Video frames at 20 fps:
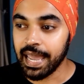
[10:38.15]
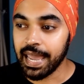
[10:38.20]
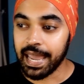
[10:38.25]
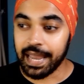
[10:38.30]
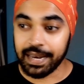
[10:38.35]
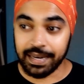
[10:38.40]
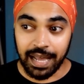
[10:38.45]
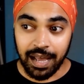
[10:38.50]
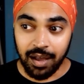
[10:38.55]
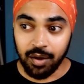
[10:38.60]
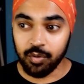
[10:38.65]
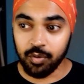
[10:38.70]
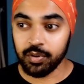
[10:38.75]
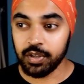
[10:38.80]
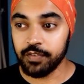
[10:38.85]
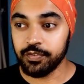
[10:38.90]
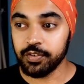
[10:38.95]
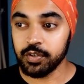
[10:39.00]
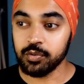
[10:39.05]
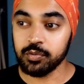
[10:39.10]
And now
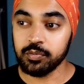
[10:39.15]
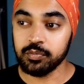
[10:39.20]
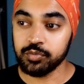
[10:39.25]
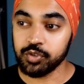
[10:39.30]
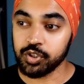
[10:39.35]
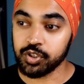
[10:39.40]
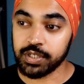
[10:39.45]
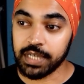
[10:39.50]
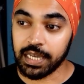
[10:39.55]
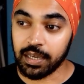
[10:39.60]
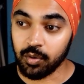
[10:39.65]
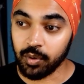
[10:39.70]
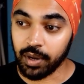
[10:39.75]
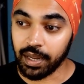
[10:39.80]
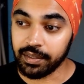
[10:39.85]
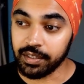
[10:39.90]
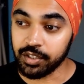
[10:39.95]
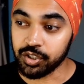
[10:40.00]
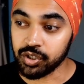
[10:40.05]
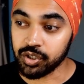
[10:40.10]
if you just take a look
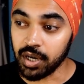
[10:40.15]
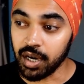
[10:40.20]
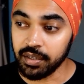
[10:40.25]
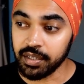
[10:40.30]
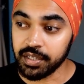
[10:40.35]
at this chart,